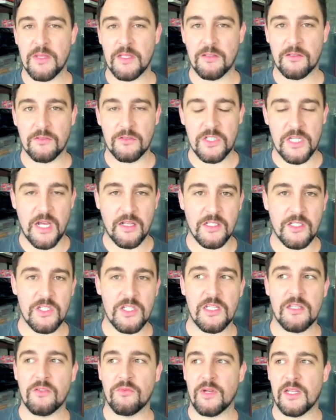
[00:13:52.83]
a little
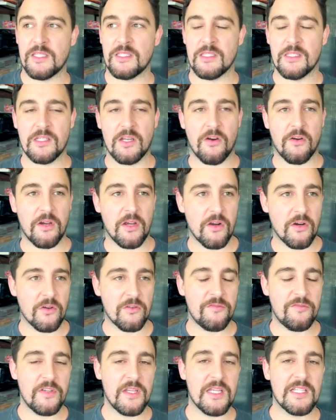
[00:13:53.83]
challenging. The rest is
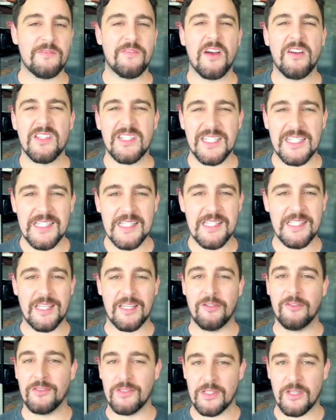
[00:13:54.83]
choreography as far as
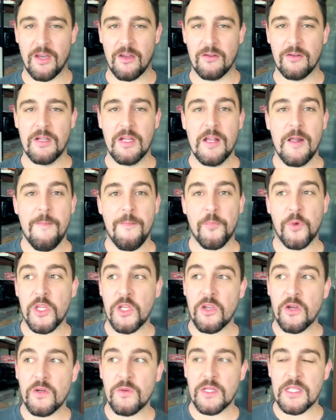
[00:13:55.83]
skills go. When
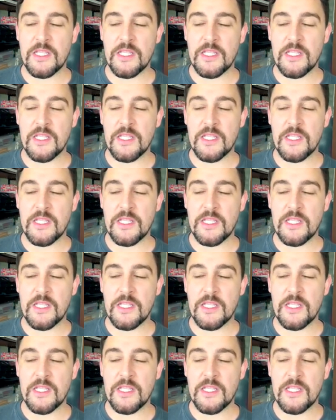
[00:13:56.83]
you go to it,